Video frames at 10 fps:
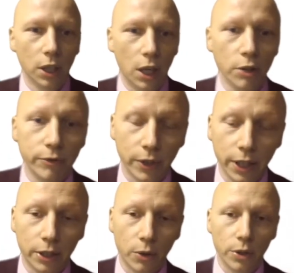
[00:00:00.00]

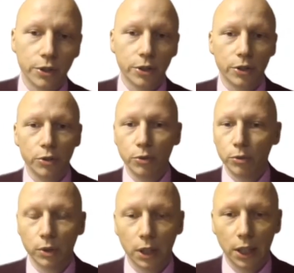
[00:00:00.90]
hopefully go on to
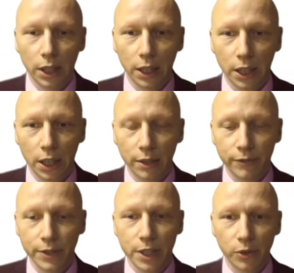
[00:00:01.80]
do a
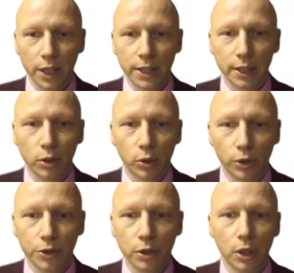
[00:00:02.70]
physics related
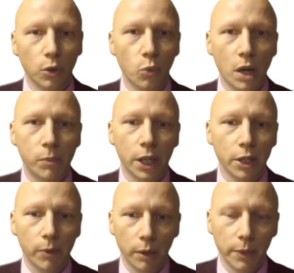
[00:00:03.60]
course whereby
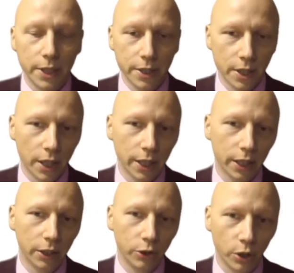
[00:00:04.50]
you might be
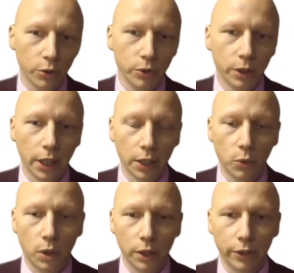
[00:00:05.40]
designing your own
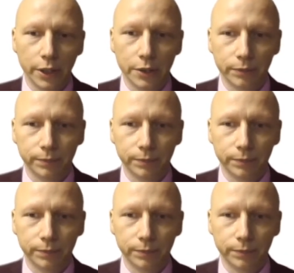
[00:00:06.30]
inquiries.